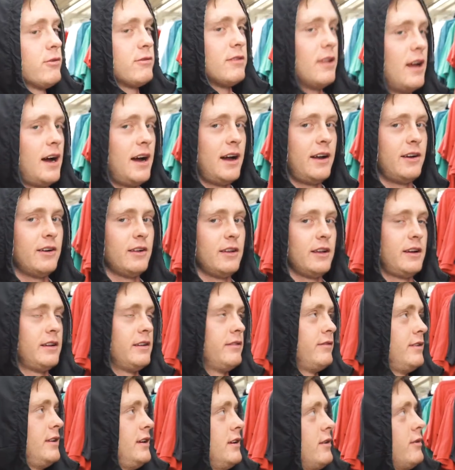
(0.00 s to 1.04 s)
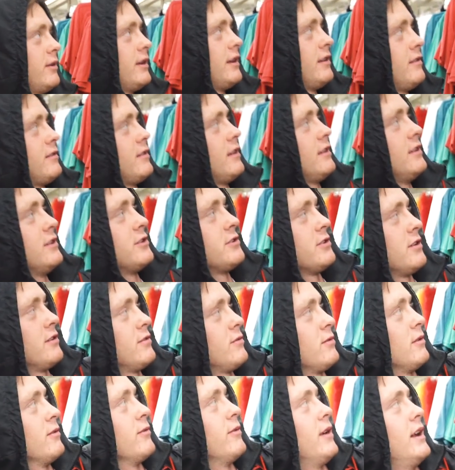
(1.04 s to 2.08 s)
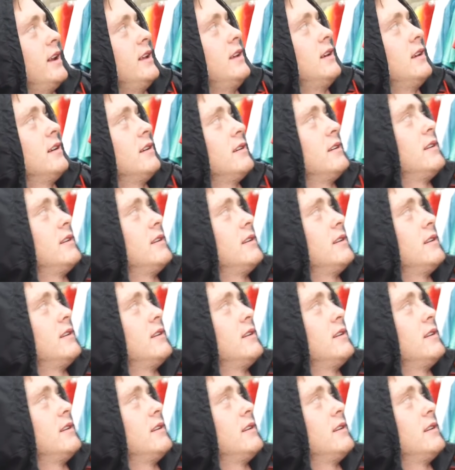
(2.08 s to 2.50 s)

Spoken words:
was lying earlier in the video when I said the shirts weren't ready.